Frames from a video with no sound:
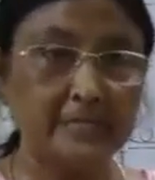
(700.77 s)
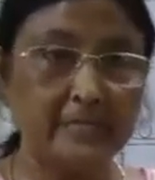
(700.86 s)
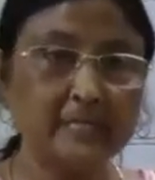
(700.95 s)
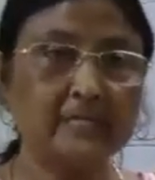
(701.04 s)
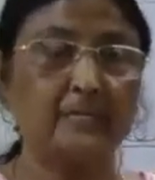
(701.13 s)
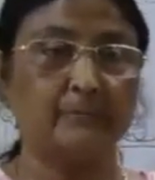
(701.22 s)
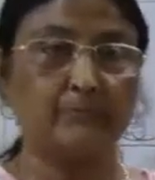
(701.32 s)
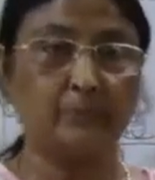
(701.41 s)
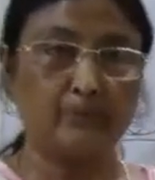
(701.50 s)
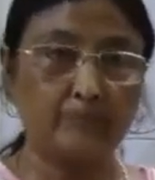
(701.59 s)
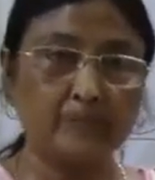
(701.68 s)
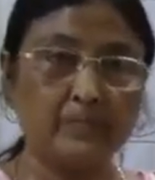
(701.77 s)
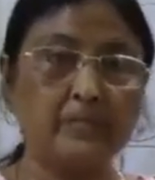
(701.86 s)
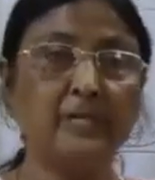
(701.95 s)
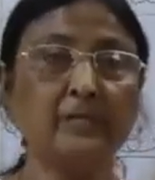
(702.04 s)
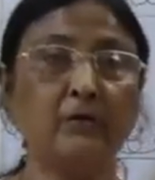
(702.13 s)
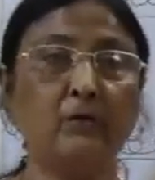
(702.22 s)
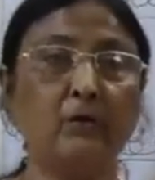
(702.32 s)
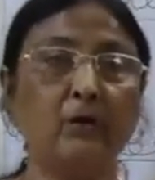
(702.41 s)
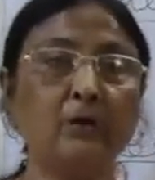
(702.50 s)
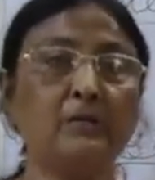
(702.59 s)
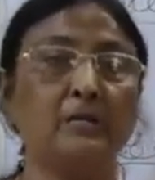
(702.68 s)
it property
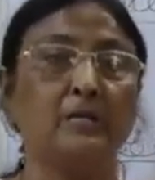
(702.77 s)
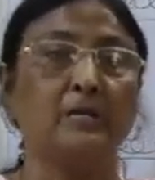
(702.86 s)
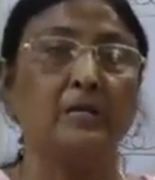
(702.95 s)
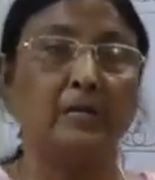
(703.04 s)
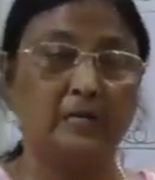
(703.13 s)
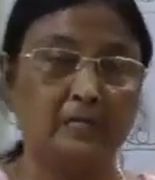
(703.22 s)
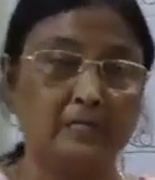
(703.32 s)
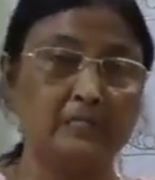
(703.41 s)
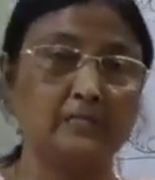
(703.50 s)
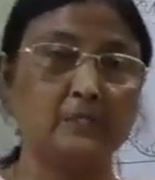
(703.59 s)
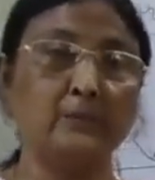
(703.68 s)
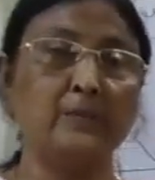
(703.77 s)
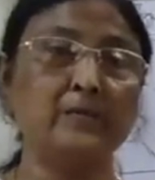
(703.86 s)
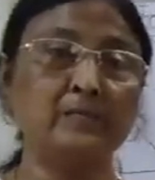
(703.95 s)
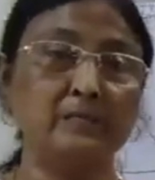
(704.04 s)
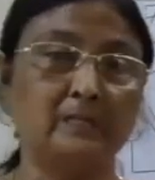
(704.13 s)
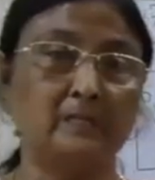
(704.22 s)
or this one,